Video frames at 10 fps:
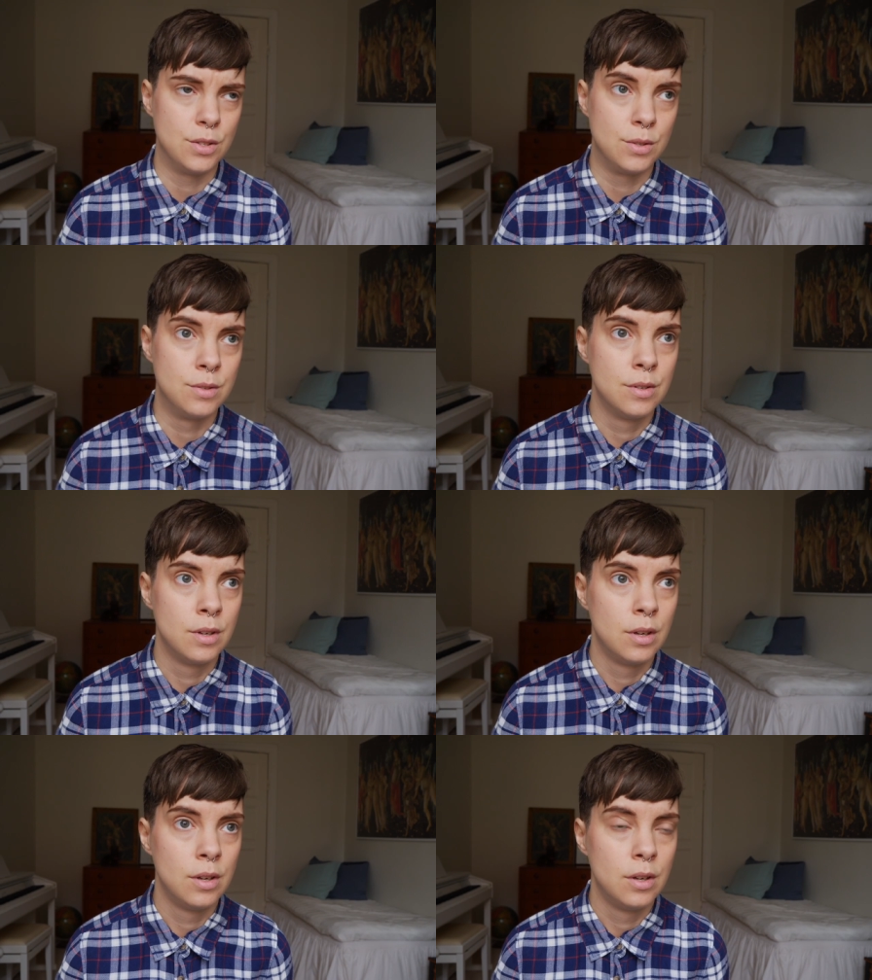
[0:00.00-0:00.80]
So
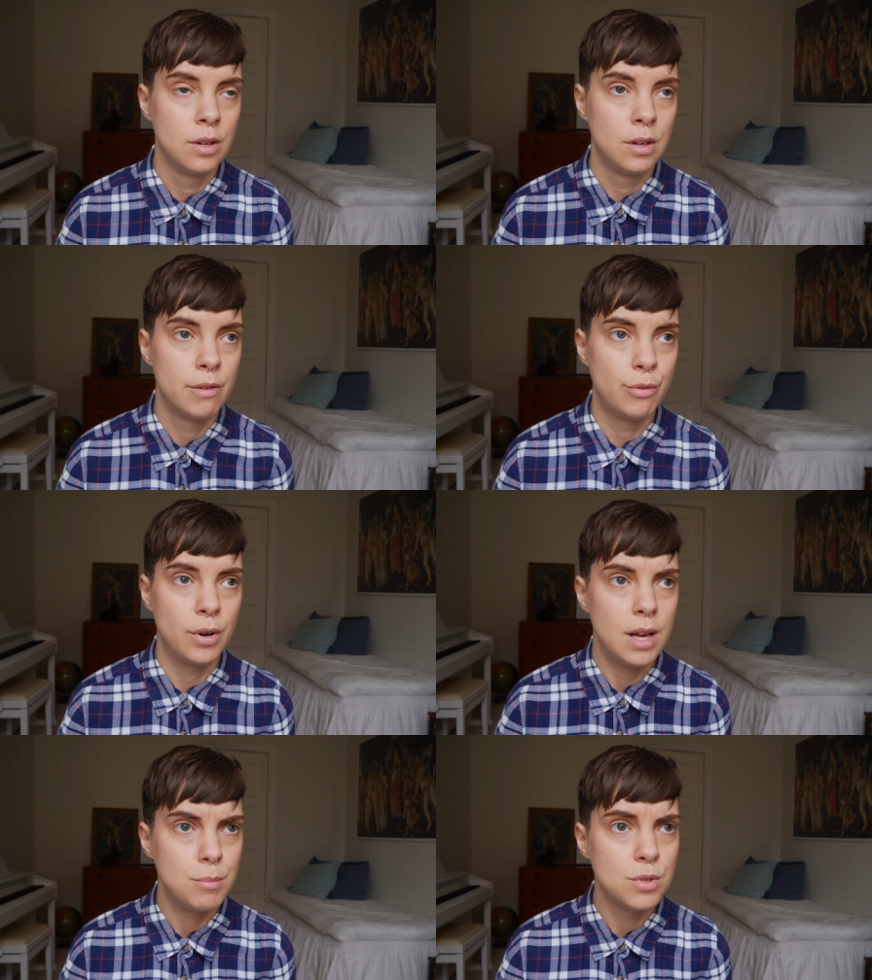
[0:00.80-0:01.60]

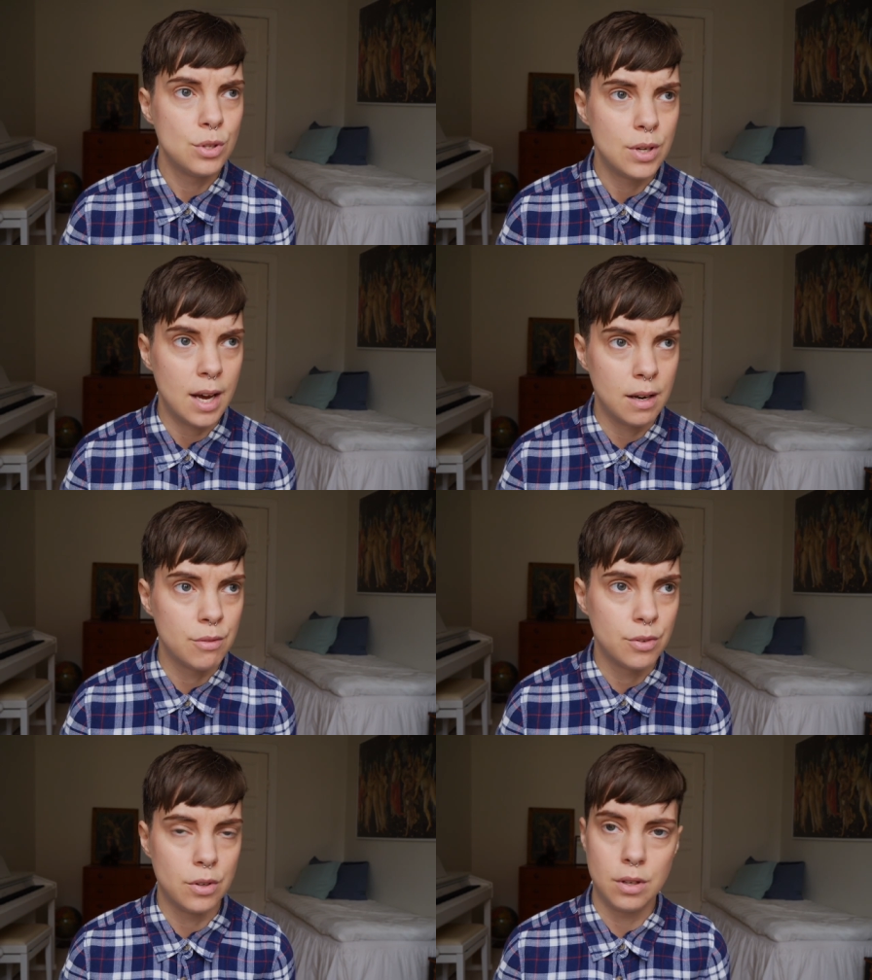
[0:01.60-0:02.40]
for him to kind
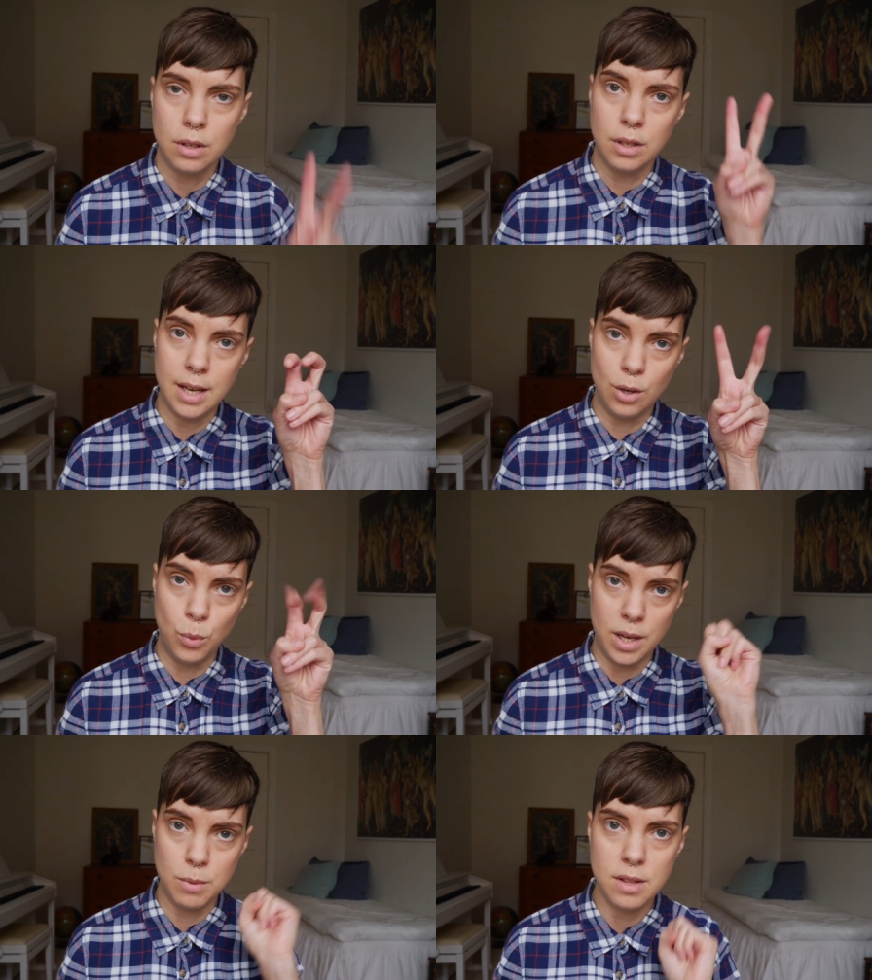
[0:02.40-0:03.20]
of get
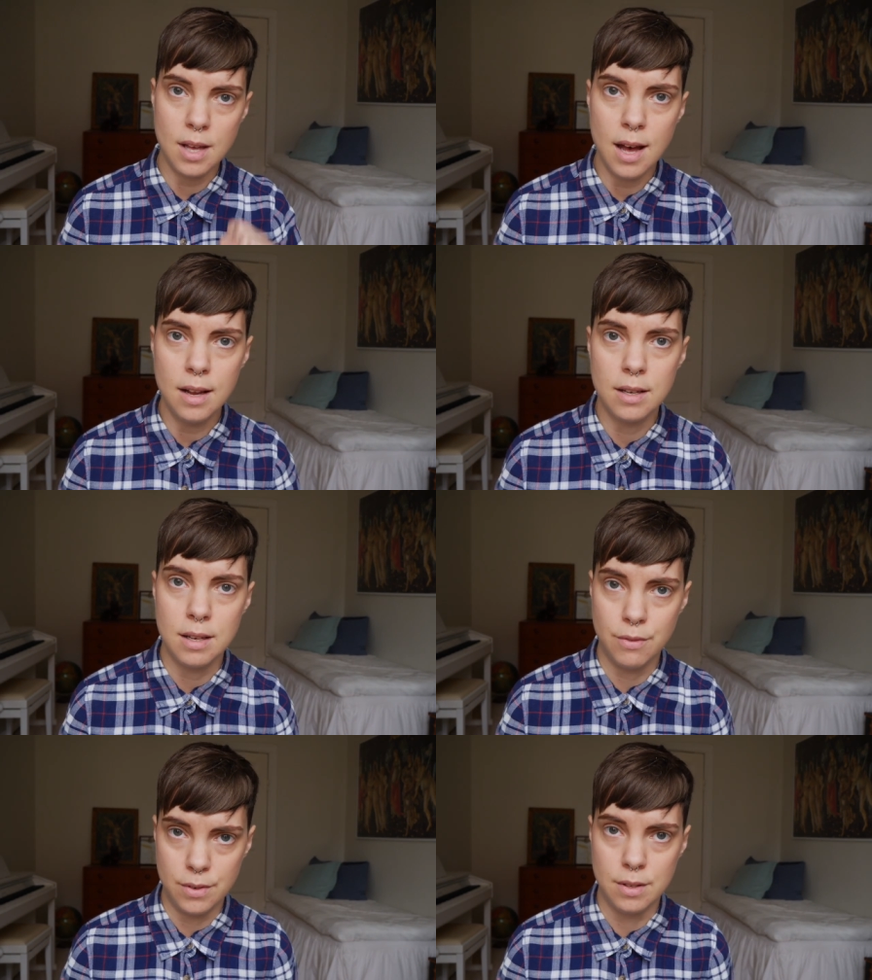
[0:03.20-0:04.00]
away with that,
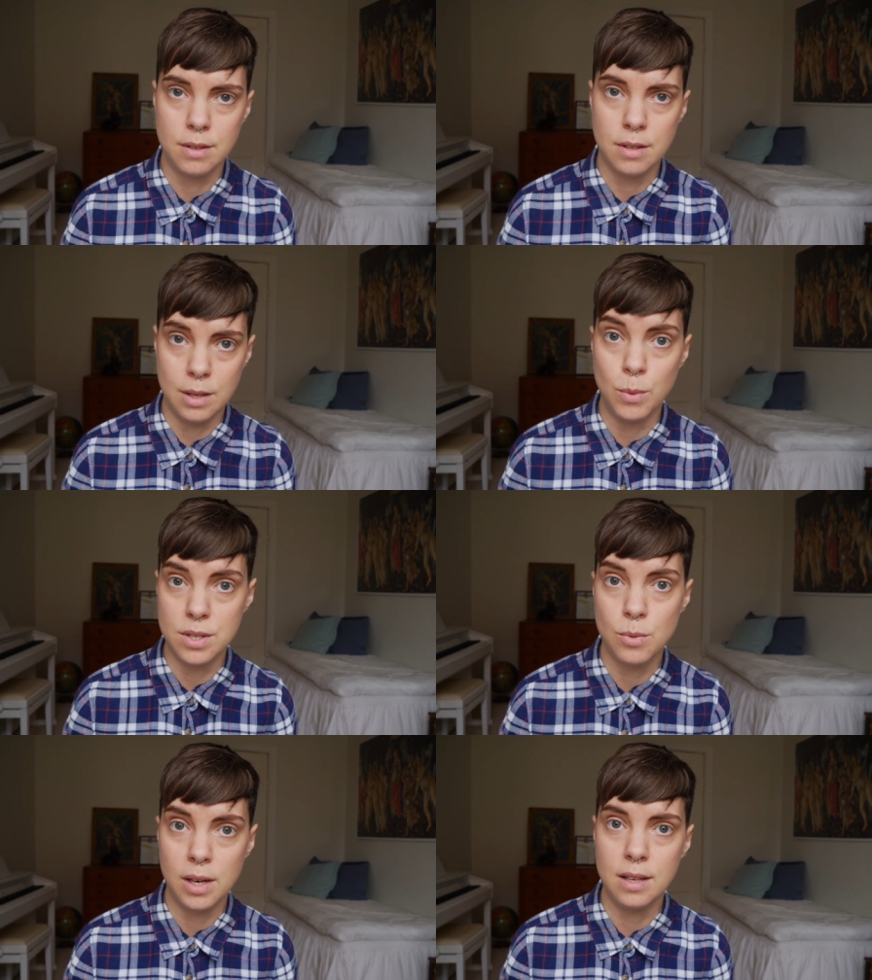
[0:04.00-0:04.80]
if he, he
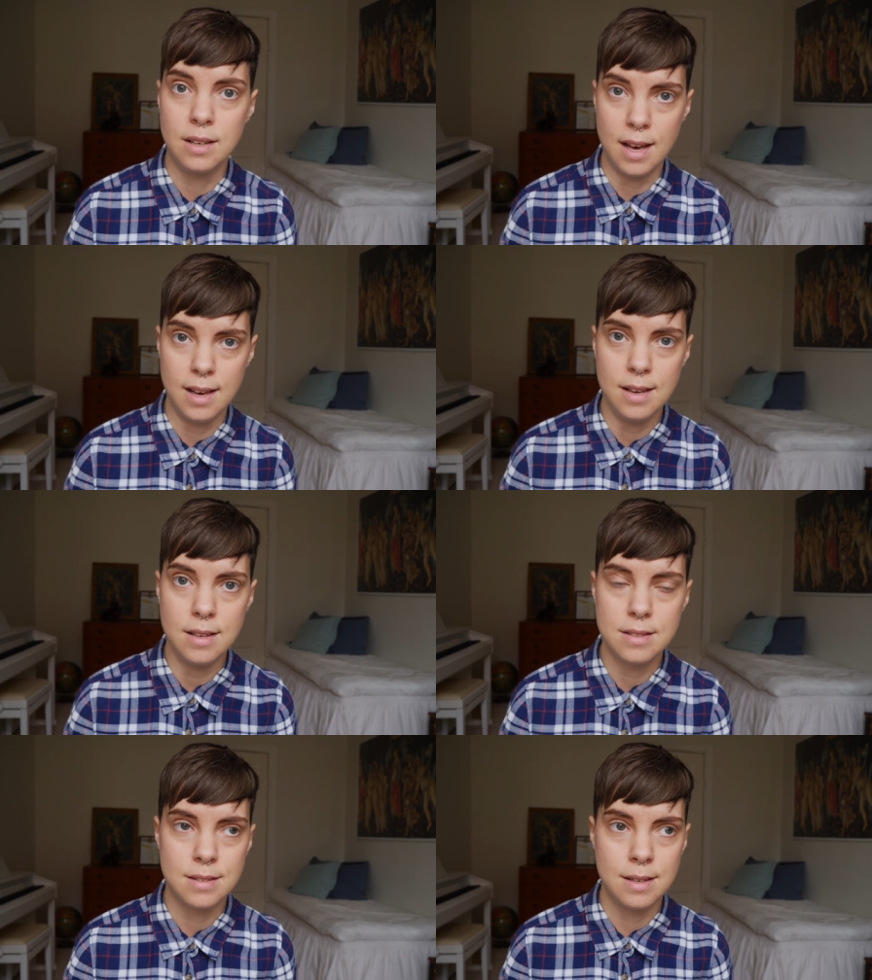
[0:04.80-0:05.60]
was really
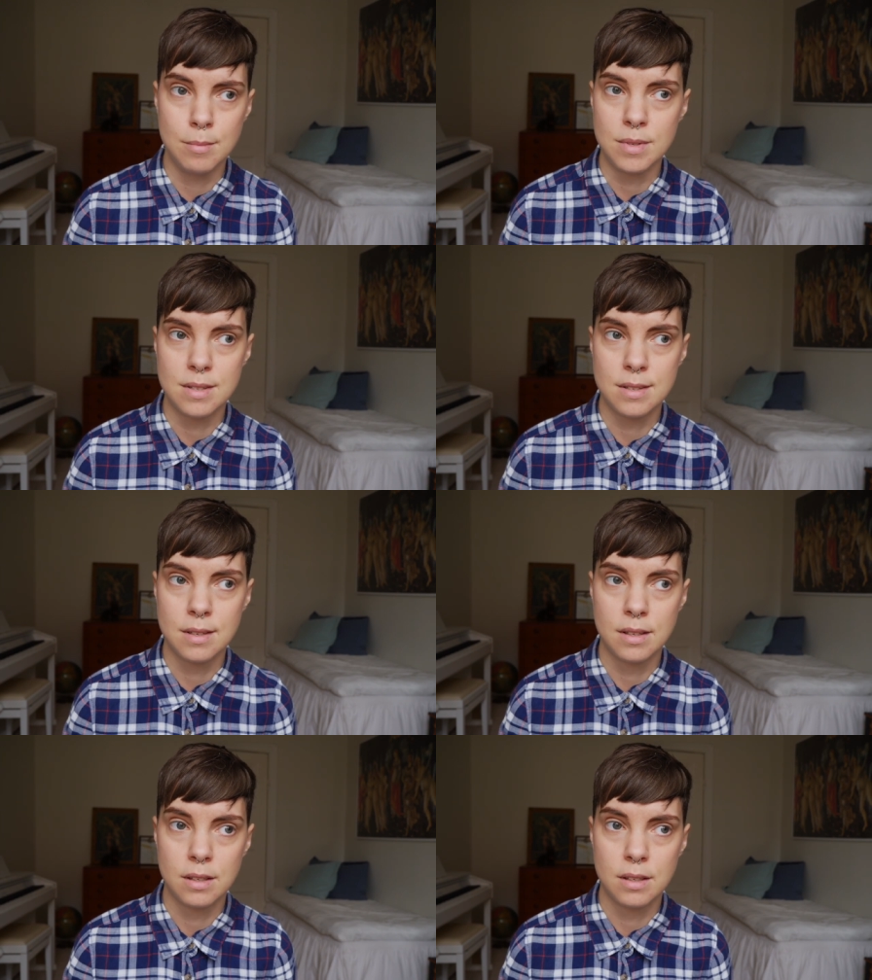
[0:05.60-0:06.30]
gay, seems